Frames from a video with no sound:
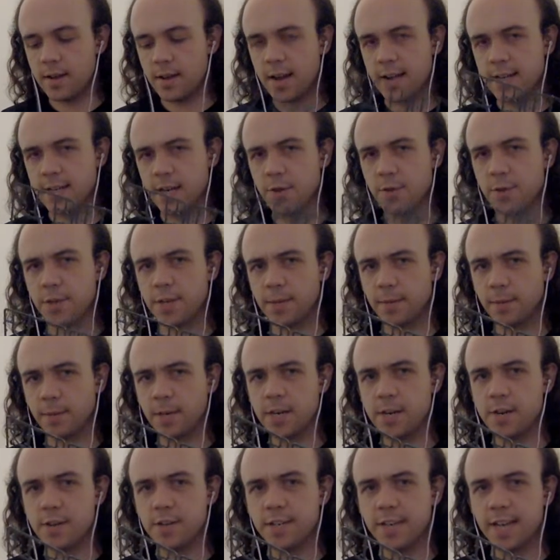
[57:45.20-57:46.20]
don't think I'm
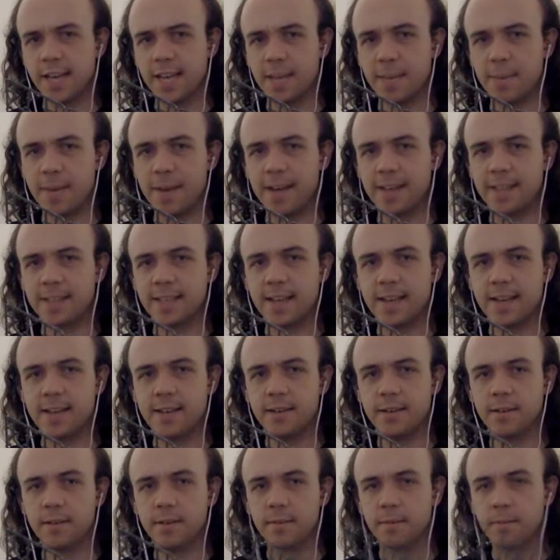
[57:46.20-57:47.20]
going to use an Alapex head,
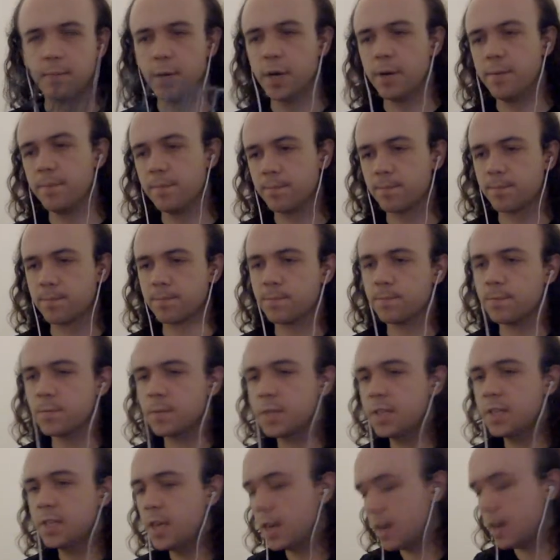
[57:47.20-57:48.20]
but,
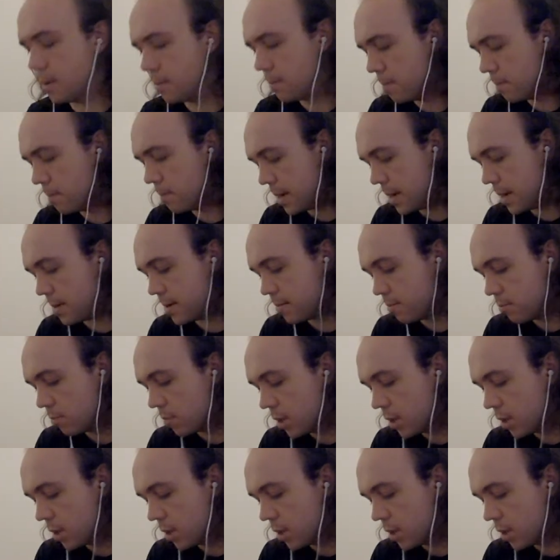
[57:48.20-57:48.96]
you know, maybe.